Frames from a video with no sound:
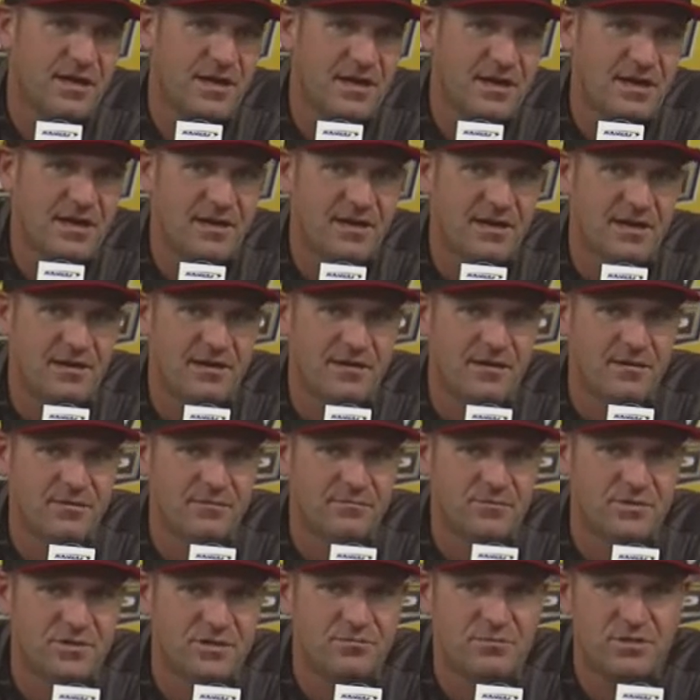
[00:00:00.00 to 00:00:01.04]
guy,
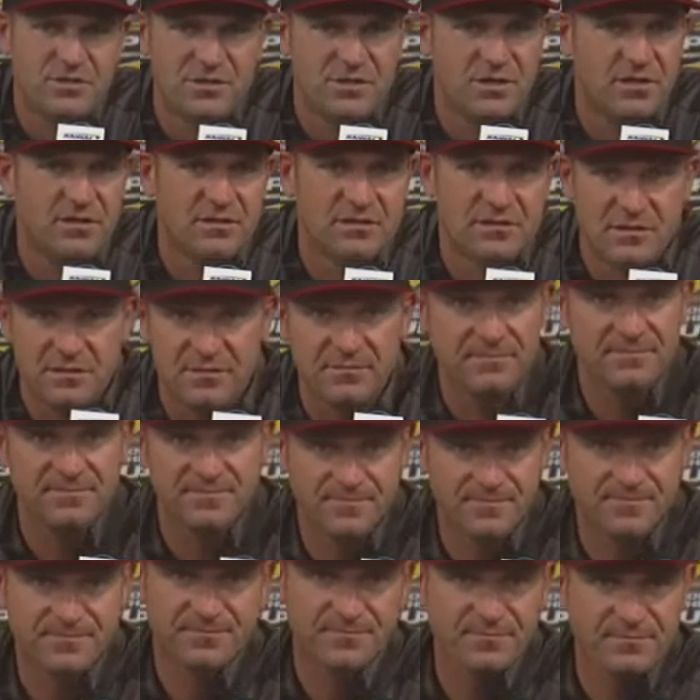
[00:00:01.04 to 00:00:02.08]
Jimmy Johnson,
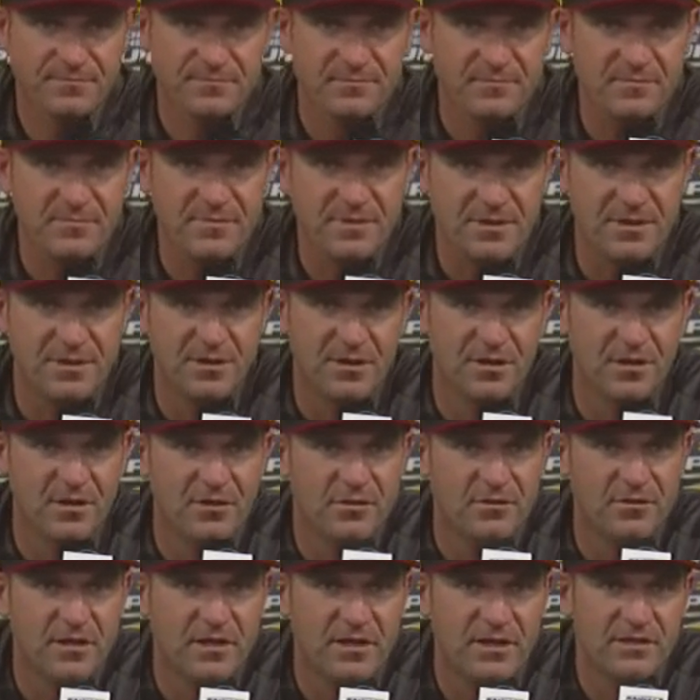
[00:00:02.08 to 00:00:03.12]
you
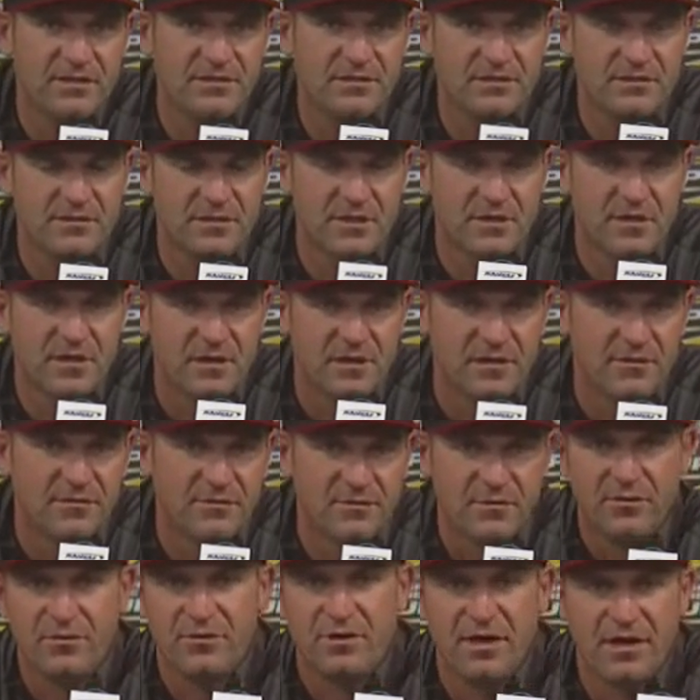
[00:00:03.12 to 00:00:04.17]
know, that gets
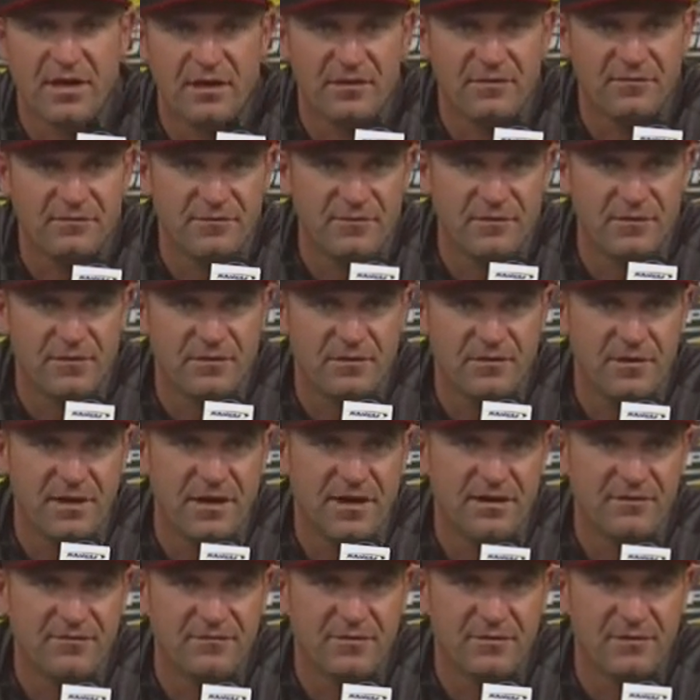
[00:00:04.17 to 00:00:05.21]
thrown out of
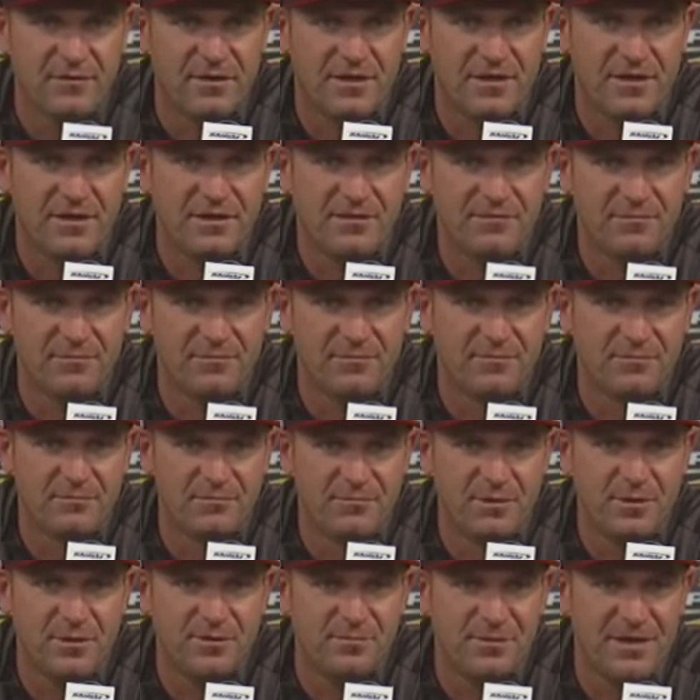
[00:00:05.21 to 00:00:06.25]
the thing,
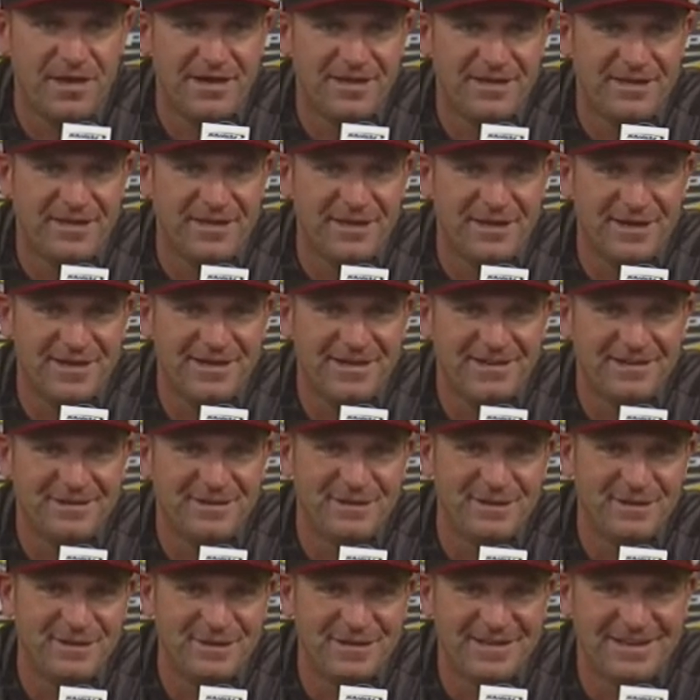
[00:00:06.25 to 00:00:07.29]
put back in,
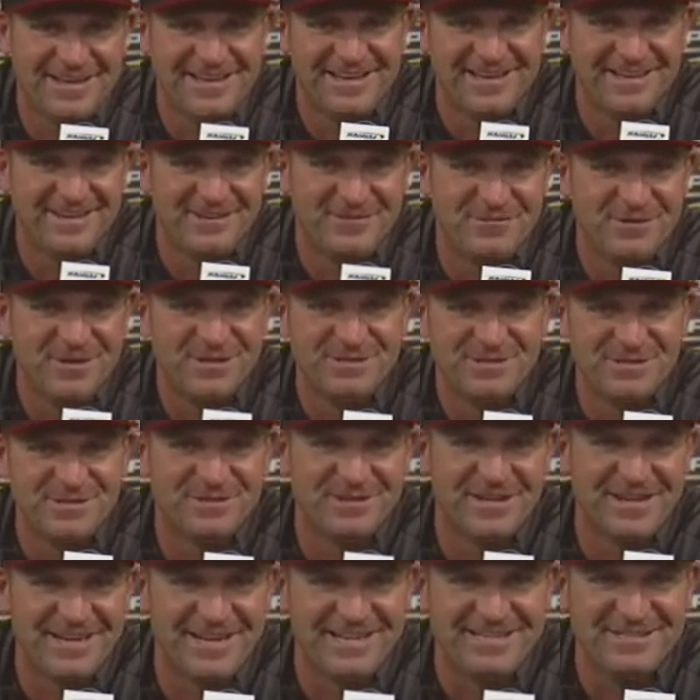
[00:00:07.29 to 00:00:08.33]
and then wins the
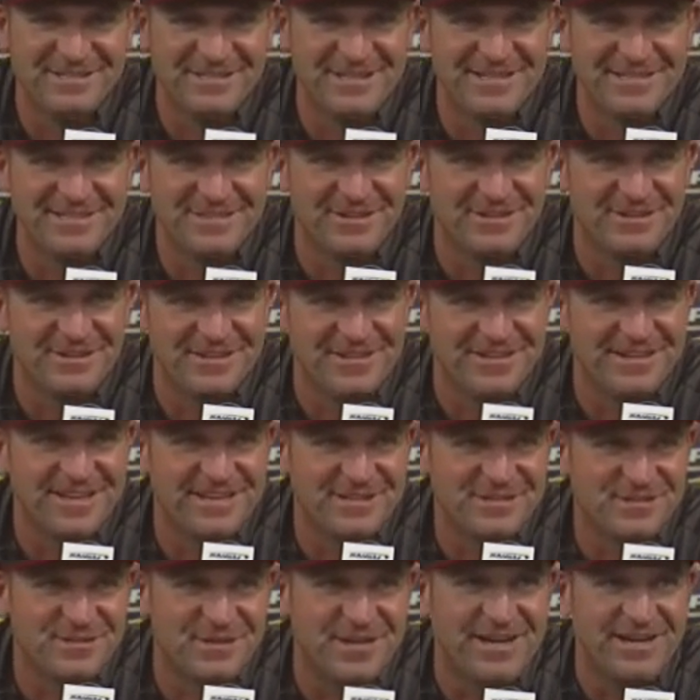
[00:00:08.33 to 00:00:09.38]
race, and he's on to the
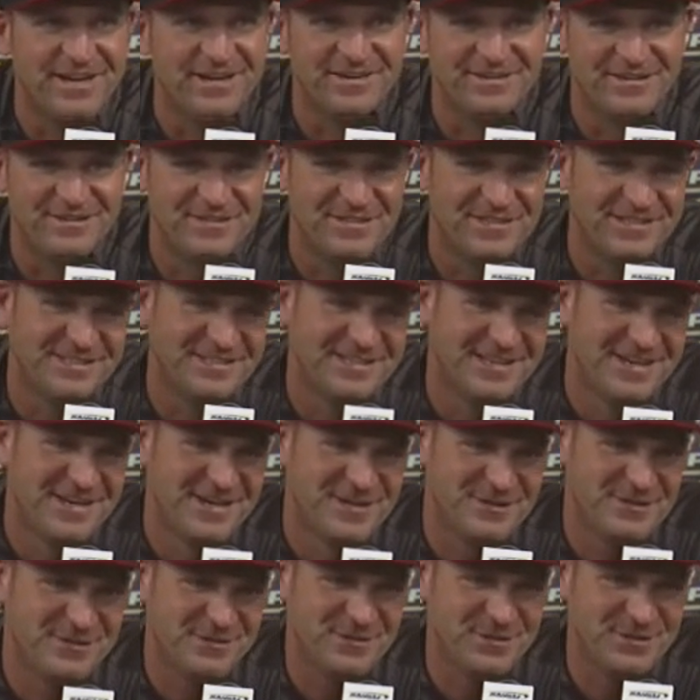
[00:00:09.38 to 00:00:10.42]
next round. You just,
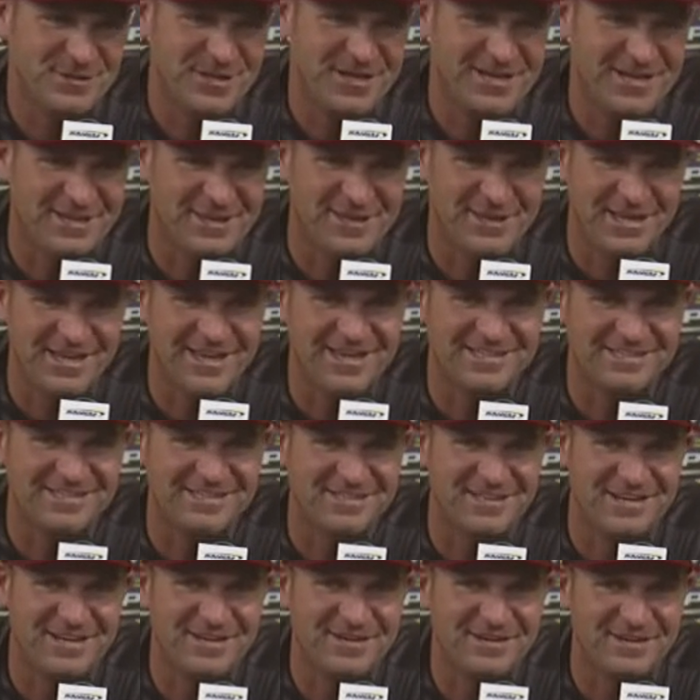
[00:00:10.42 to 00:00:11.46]
there's a lot of things
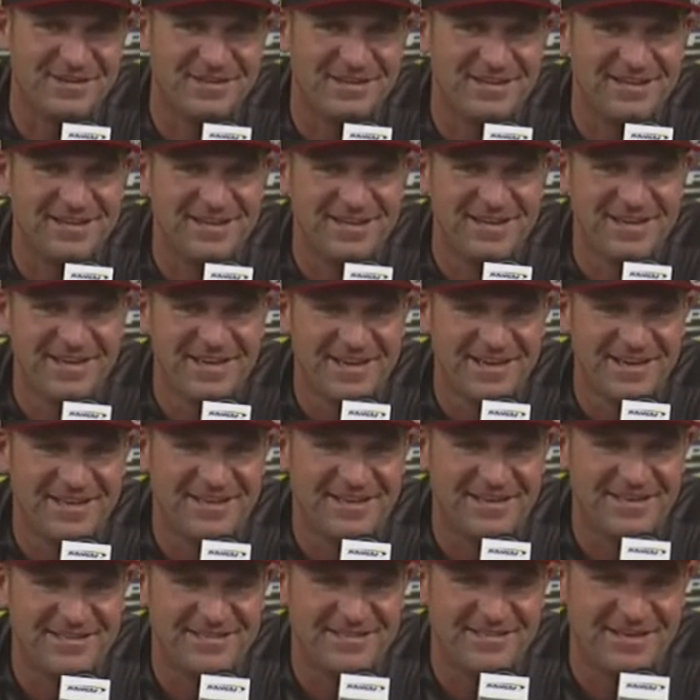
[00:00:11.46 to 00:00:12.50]
there
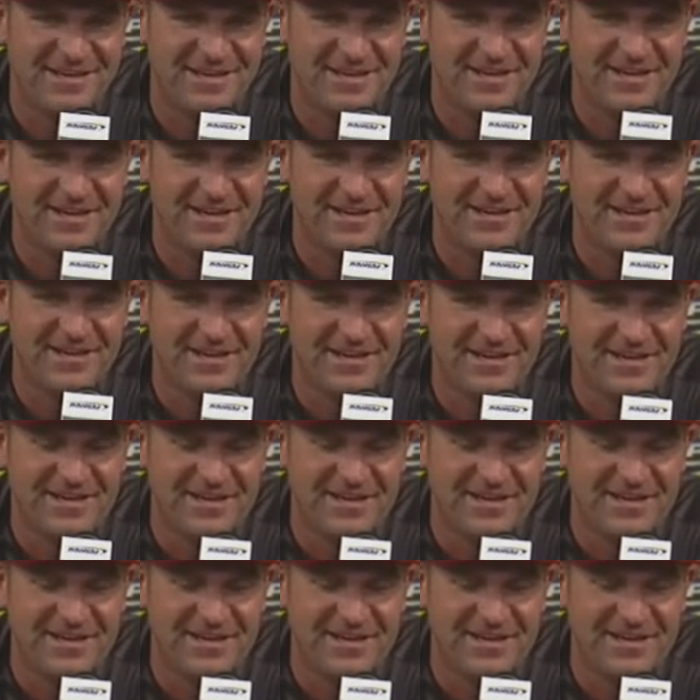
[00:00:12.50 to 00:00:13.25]
that